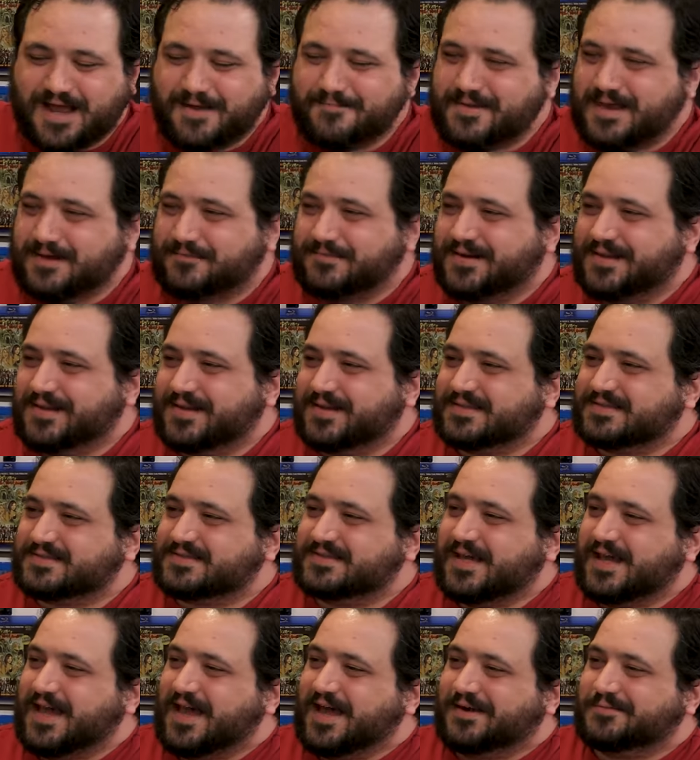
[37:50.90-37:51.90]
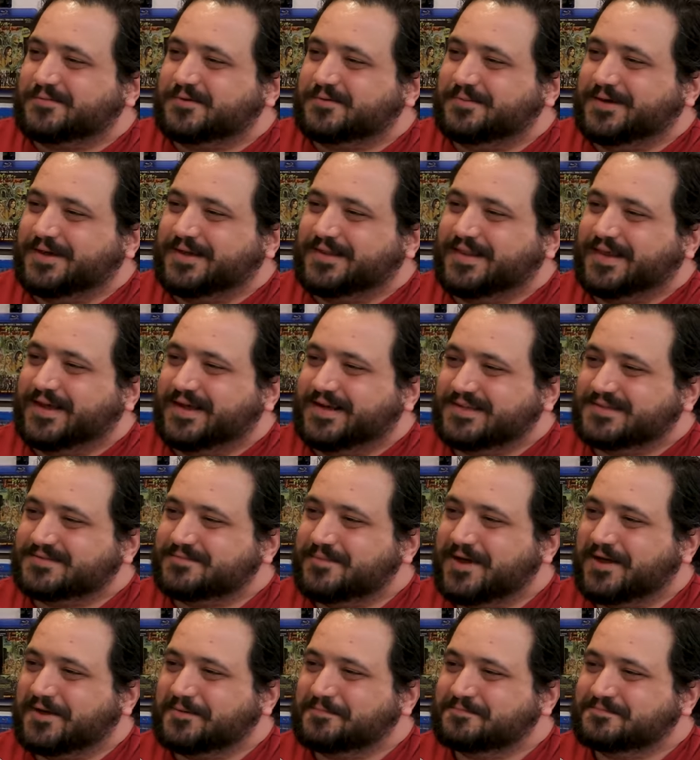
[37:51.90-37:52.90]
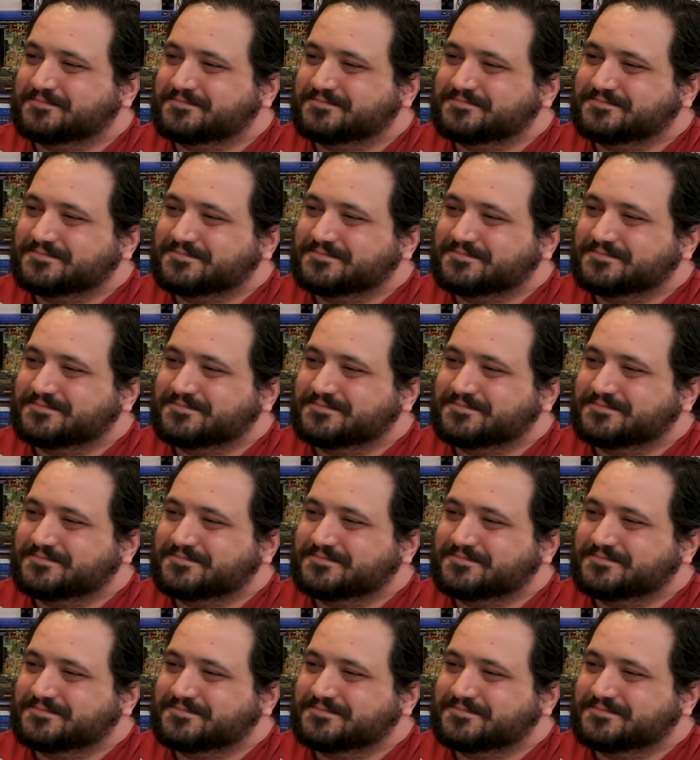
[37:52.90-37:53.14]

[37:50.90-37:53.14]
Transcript: uh, mad we didn't get to see Hannibal be a ladies' man.